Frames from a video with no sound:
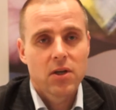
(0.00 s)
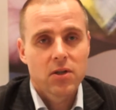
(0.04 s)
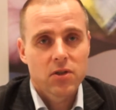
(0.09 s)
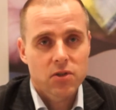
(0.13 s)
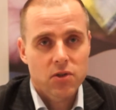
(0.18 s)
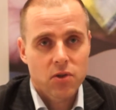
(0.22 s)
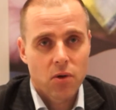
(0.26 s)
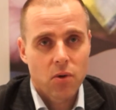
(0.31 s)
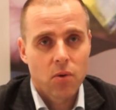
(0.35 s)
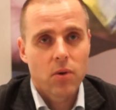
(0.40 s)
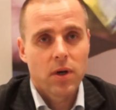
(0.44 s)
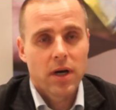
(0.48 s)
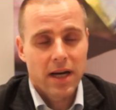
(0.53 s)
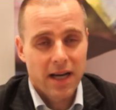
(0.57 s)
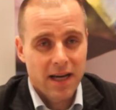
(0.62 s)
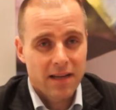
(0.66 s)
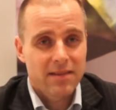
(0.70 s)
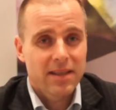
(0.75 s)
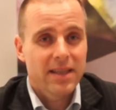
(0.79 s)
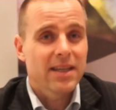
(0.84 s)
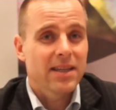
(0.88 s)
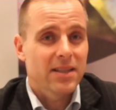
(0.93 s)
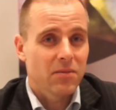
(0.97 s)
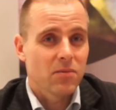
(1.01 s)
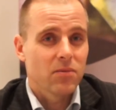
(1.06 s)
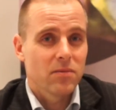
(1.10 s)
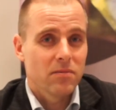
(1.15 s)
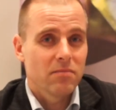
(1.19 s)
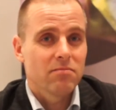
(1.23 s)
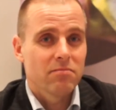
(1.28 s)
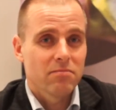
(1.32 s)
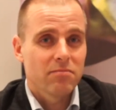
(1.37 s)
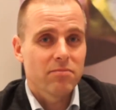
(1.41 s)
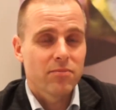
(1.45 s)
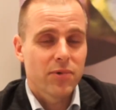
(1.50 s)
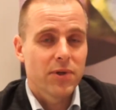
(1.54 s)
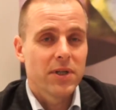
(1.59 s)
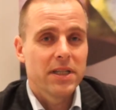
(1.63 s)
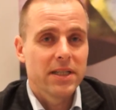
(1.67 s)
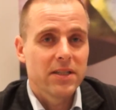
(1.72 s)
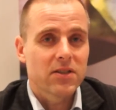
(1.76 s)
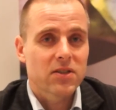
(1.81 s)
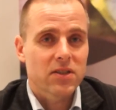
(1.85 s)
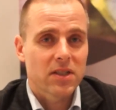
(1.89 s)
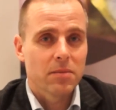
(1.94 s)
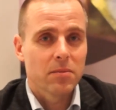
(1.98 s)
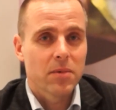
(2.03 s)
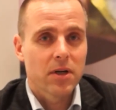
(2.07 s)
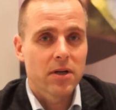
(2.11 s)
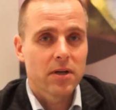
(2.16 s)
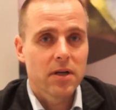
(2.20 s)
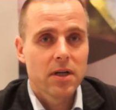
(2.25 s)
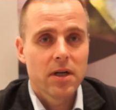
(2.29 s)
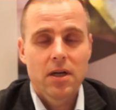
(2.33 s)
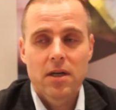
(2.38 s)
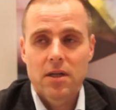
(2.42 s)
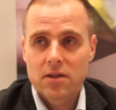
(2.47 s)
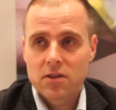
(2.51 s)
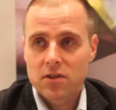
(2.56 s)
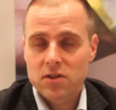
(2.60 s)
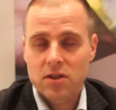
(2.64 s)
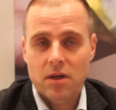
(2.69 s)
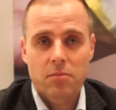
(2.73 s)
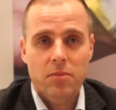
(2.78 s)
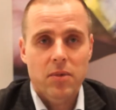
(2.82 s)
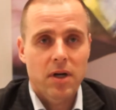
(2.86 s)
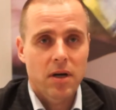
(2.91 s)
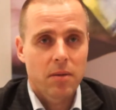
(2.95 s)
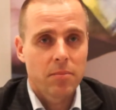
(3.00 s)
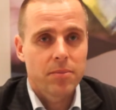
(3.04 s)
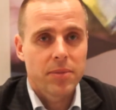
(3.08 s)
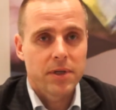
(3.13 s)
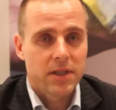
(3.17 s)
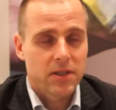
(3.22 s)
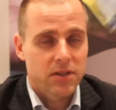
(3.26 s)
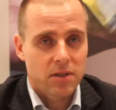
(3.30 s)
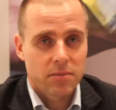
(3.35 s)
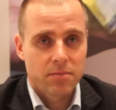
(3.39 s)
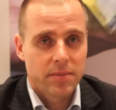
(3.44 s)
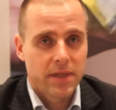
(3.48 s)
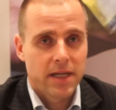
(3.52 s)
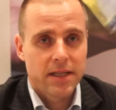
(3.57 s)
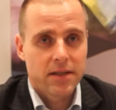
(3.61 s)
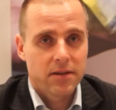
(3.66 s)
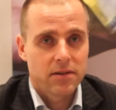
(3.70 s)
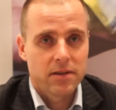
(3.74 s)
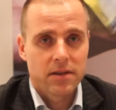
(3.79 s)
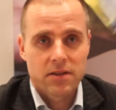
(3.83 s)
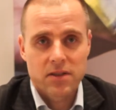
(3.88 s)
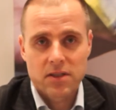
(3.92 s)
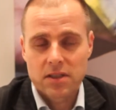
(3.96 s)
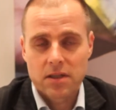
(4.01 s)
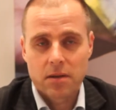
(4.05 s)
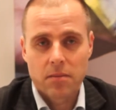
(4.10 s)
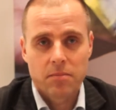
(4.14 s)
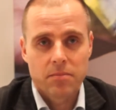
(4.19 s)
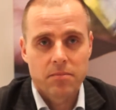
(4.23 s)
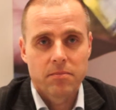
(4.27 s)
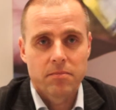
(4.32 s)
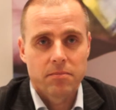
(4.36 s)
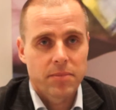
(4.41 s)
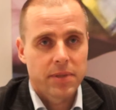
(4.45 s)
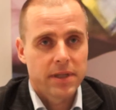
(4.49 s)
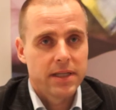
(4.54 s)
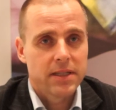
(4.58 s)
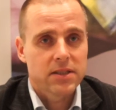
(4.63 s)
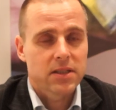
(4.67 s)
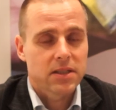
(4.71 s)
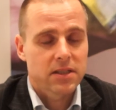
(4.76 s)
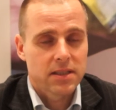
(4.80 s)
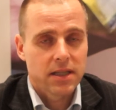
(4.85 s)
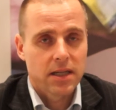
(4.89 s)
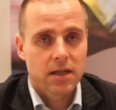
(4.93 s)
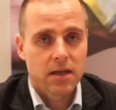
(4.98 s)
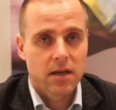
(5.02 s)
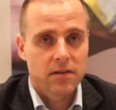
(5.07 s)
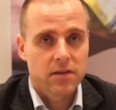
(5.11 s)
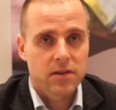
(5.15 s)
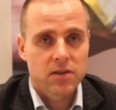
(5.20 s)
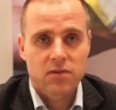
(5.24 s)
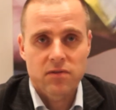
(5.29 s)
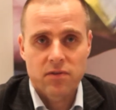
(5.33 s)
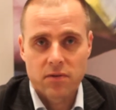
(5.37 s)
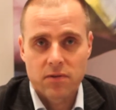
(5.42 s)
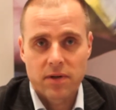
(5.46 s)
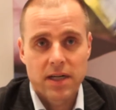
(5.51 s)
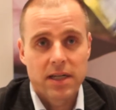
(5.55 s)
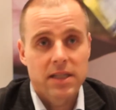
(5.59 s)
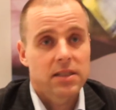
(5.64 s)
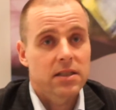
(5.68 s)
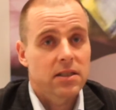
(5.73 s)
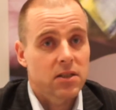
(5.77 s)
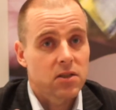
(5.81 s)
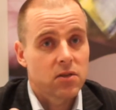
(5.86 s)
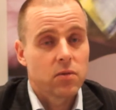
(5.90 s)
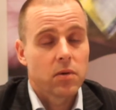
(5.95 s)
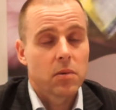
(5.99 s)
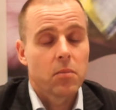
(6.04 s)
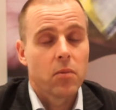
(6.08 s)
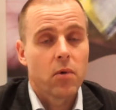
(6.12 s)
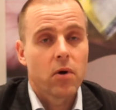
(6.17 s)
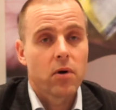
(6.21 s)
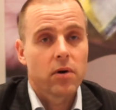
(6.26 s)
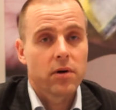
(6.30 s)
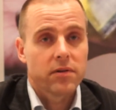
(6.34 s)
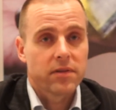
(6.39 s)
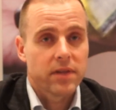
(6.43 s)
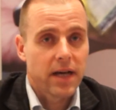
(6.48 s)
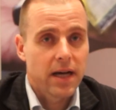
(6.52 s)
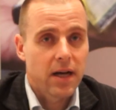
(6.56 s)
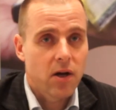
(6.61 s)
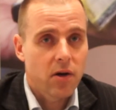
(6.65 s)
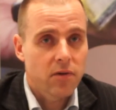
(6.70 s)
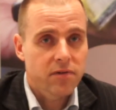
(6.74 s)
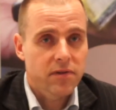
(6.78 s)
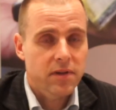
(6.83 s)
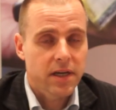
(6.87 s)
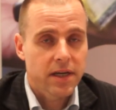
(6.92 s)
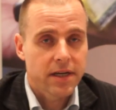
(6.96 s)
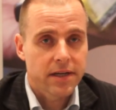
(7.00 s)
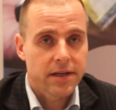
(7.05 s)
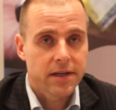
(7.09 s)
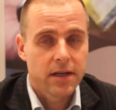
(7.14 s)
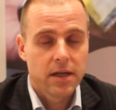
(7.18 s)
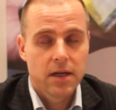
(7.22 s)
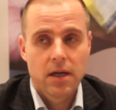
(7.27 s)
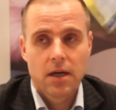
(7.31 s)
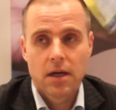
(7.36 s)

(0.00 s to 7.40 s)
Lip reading: So I think it's pretty similar. Some companies are better in some places than others. Verizon is doing more in the healthcare.